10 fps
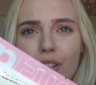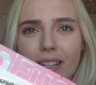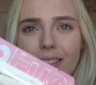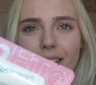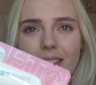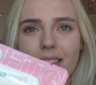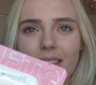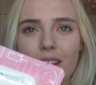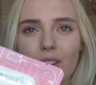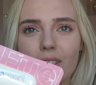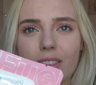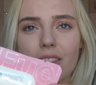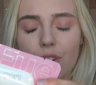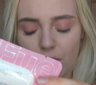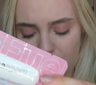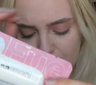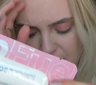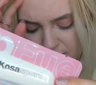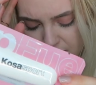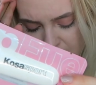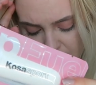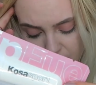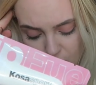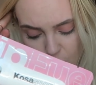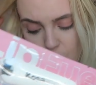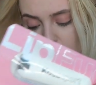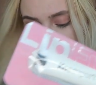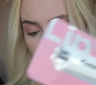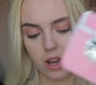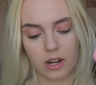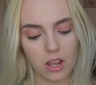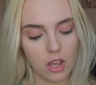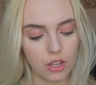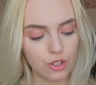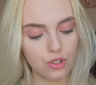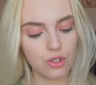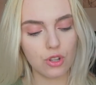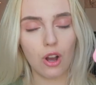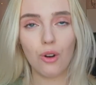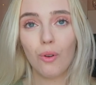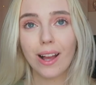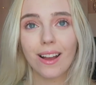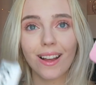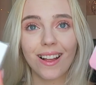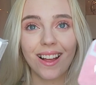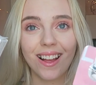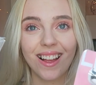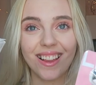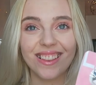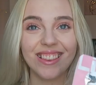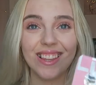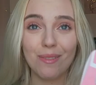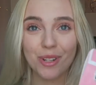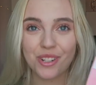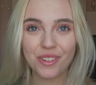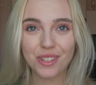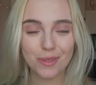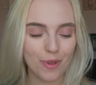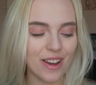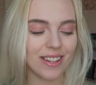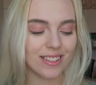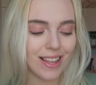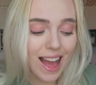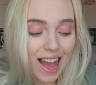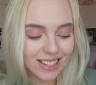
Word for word: Look at this. They are literally my aesthetic. Oh my god. So, let me show you these products.